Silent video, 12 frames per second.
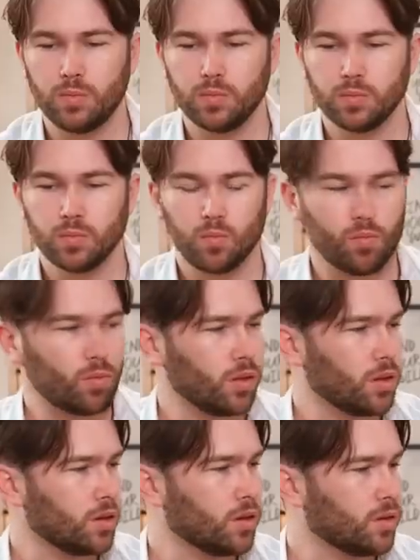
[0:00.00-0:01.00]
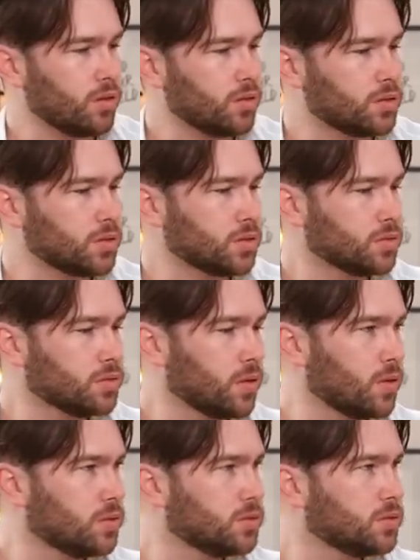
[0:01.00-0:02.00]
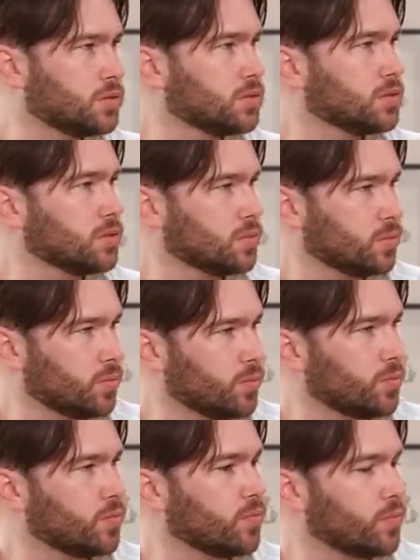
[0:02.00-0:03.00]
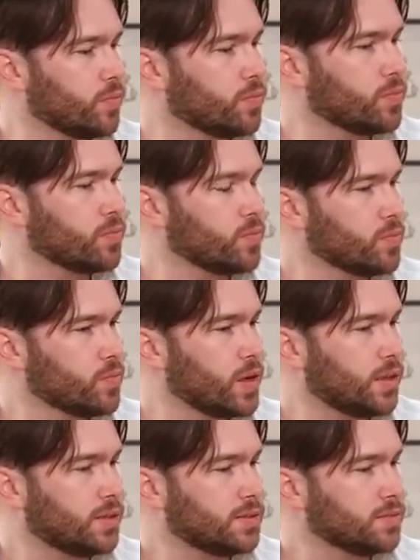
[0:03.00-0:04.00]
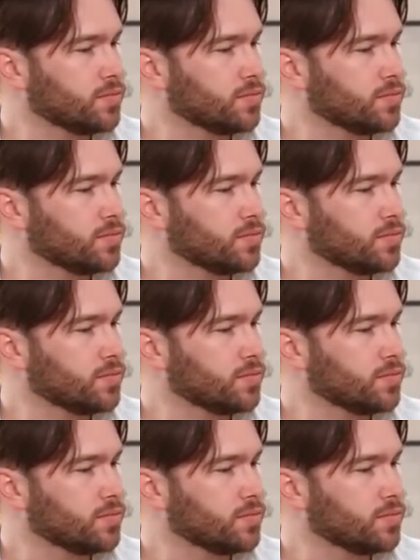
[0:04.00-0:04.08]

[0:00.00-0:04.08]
The person shown says nothing.